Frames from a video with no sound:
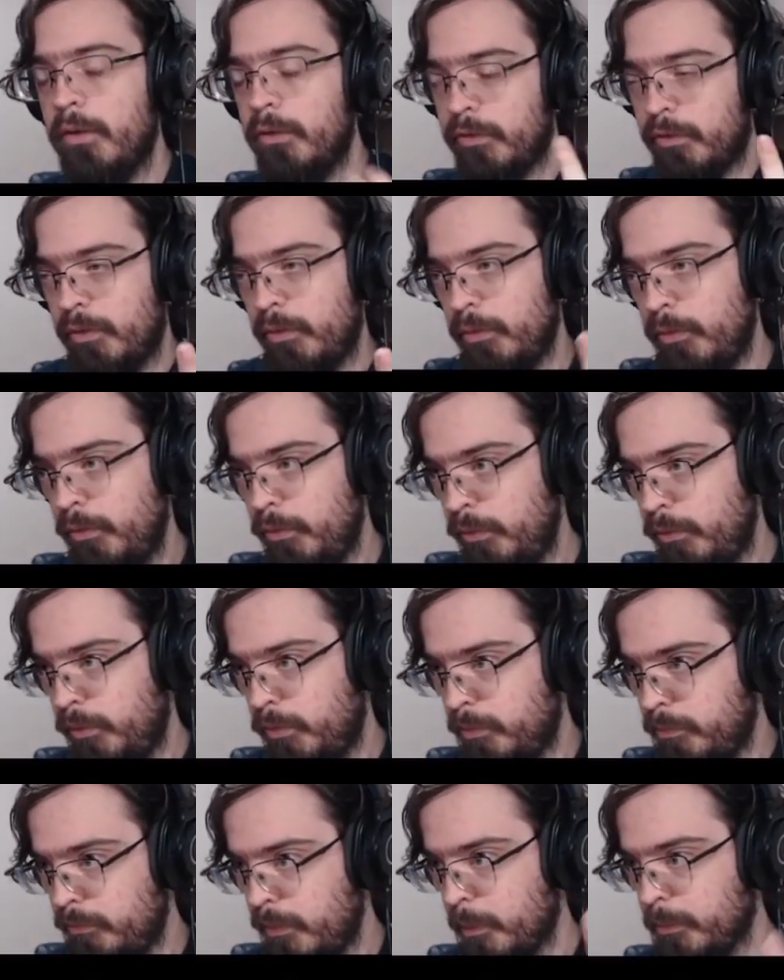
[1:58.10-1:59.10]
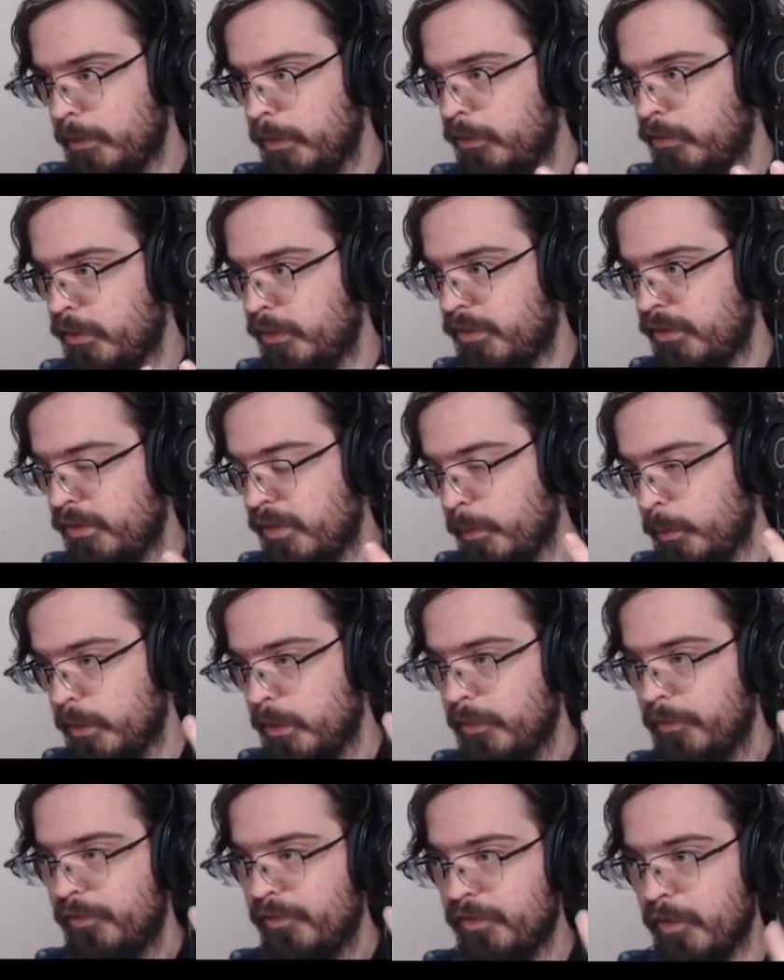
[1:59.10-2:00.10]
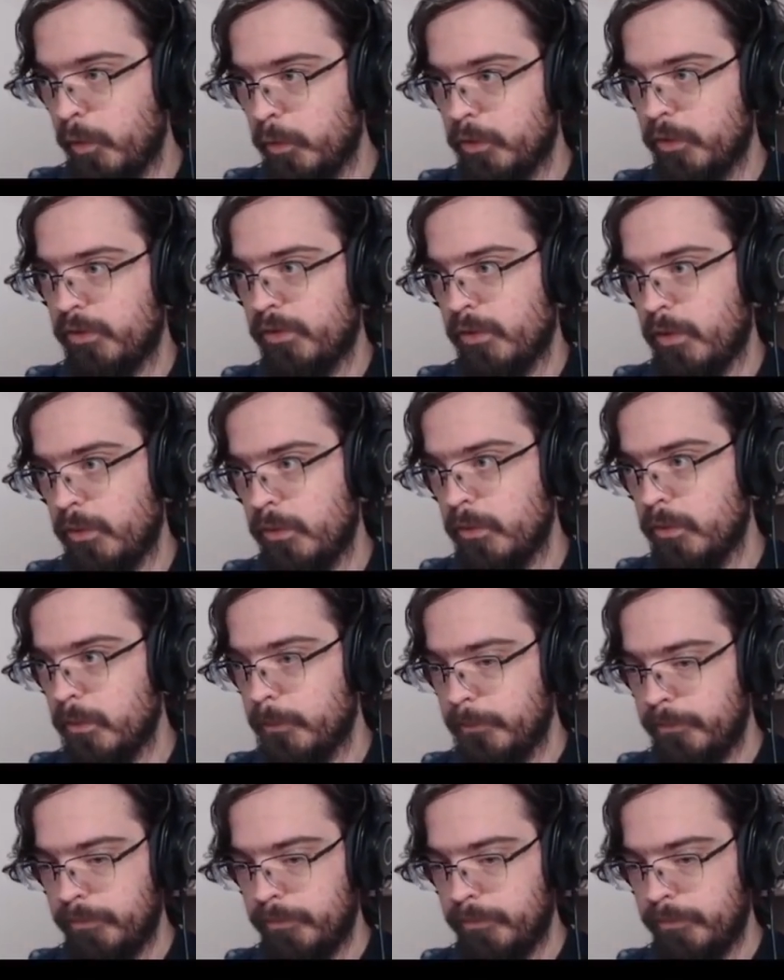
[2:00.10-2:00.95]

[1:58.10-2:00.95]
two memory addresses that we're going to focus on